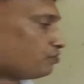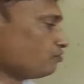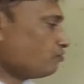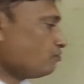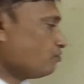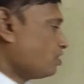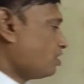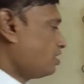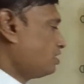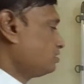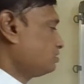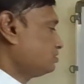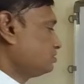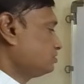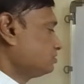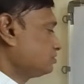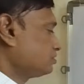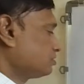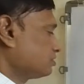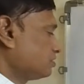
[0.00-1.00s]
1,
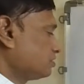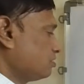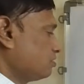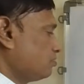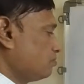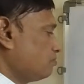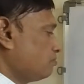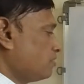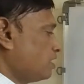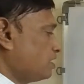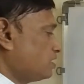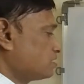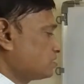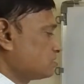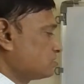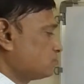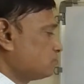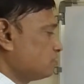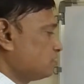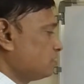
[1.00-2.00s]

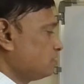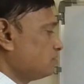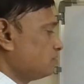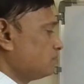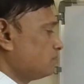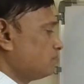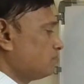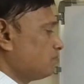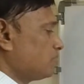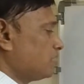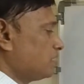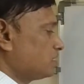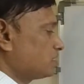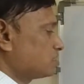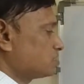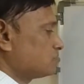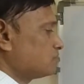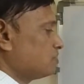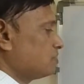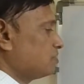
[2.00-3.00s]
minus 1,
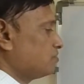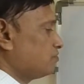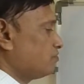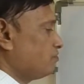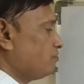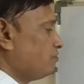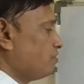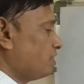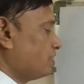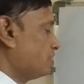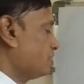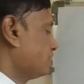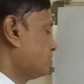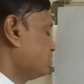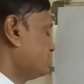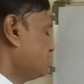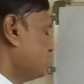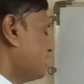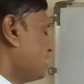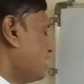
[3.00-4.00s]
minus 1, 1,
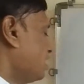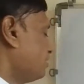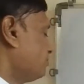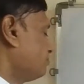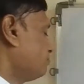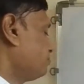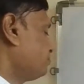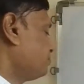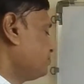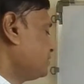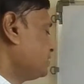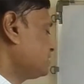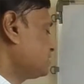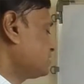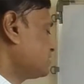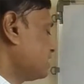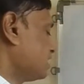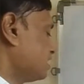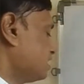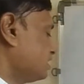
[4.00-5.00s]
and
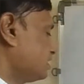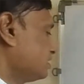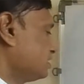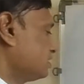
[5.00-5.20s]
pz,